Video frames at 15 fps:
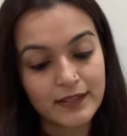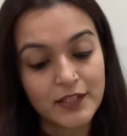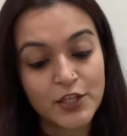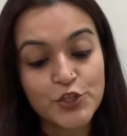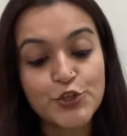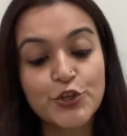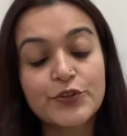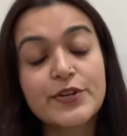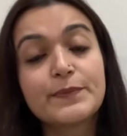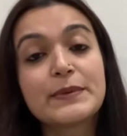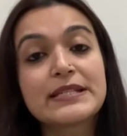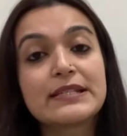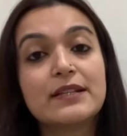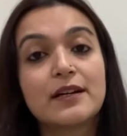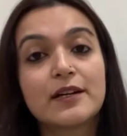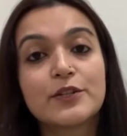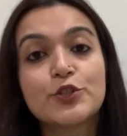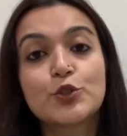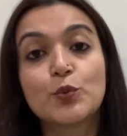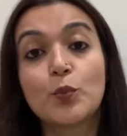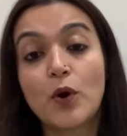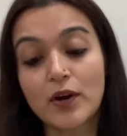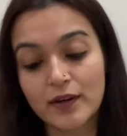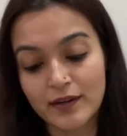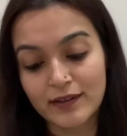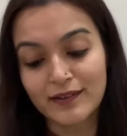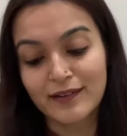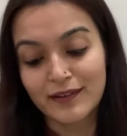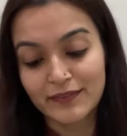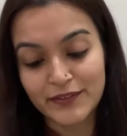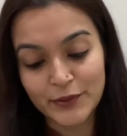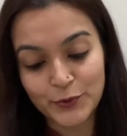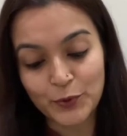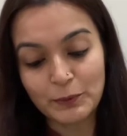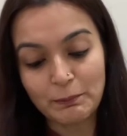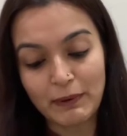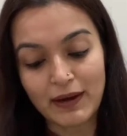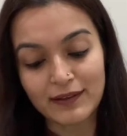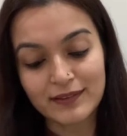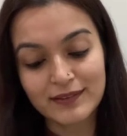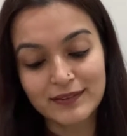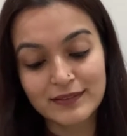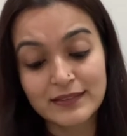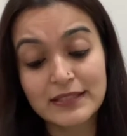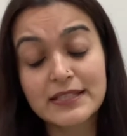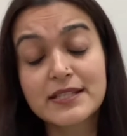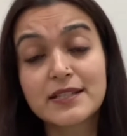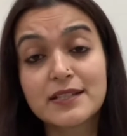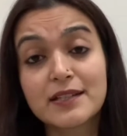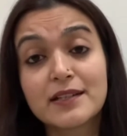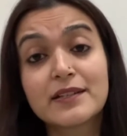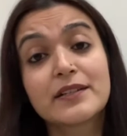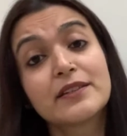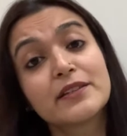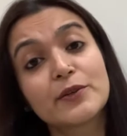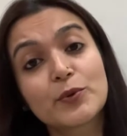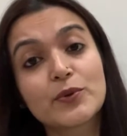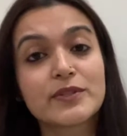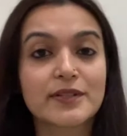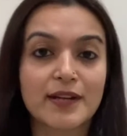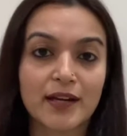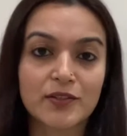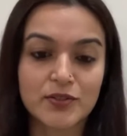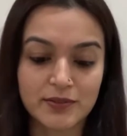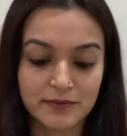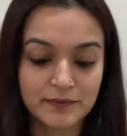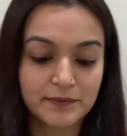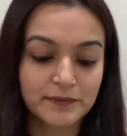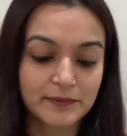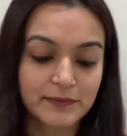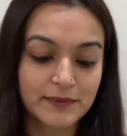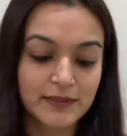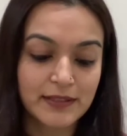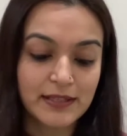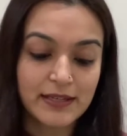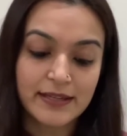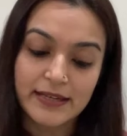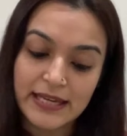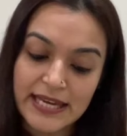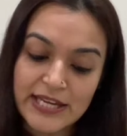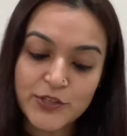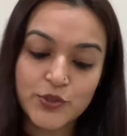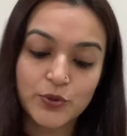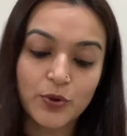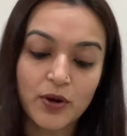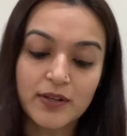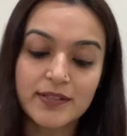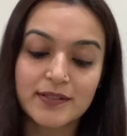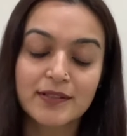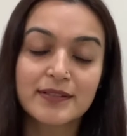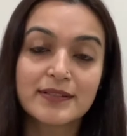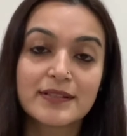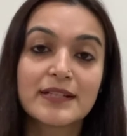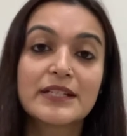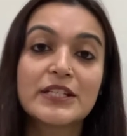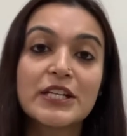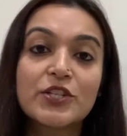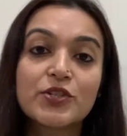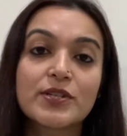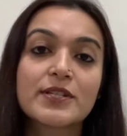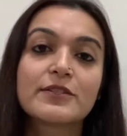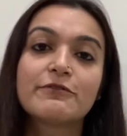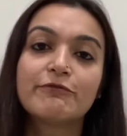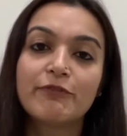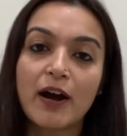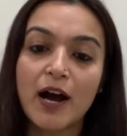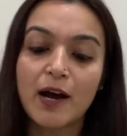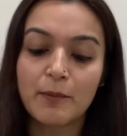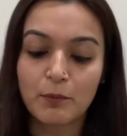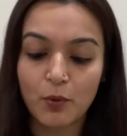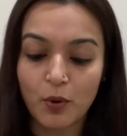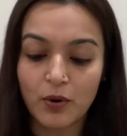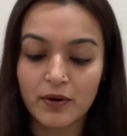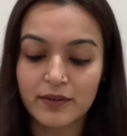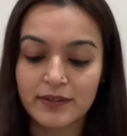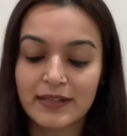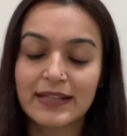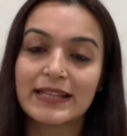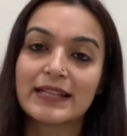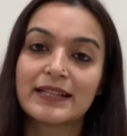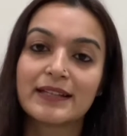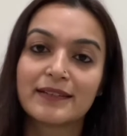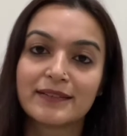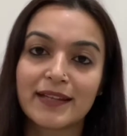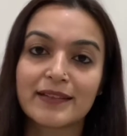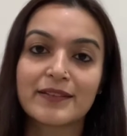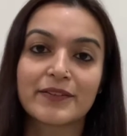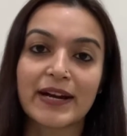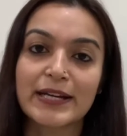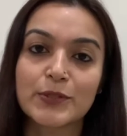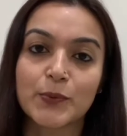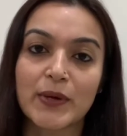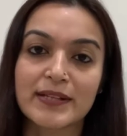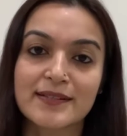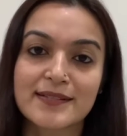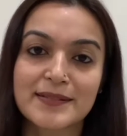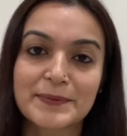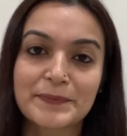Children must learn to walk their own path, steer in their own direction. Each wrong turn teaches far more than the right ones.